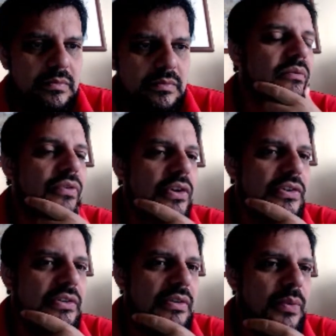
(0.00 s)

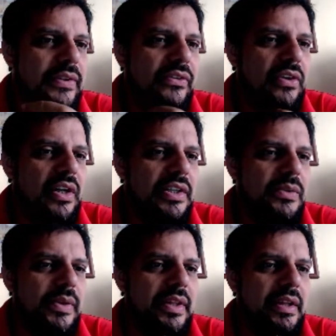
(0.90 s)
First, we started
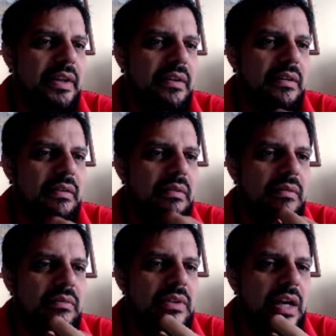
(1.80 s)
with a
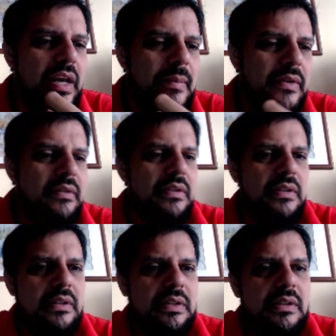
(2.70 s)
diamond,
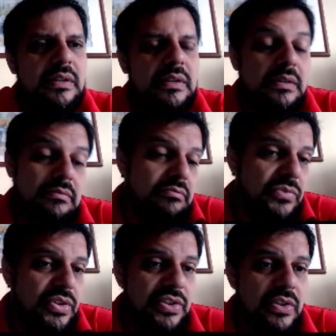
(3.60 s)

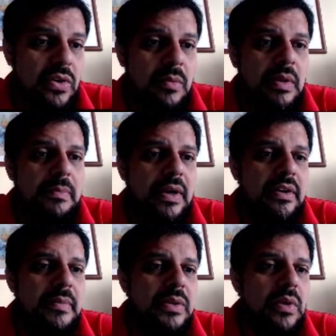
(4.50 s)
which is normal. Partner
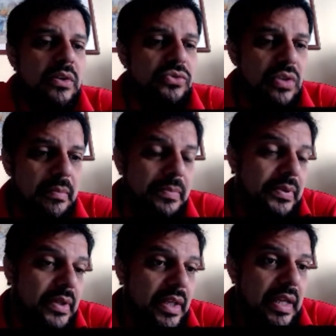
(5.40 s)
bid 1-no trump,
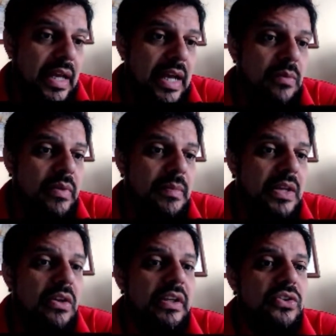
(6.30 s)
and we bid
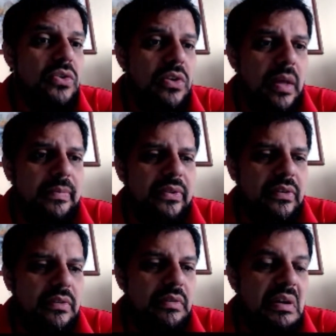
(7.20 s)
only 2
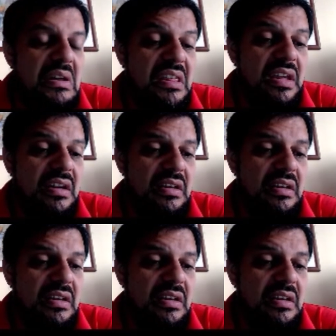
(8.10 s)
clubs. I think it's.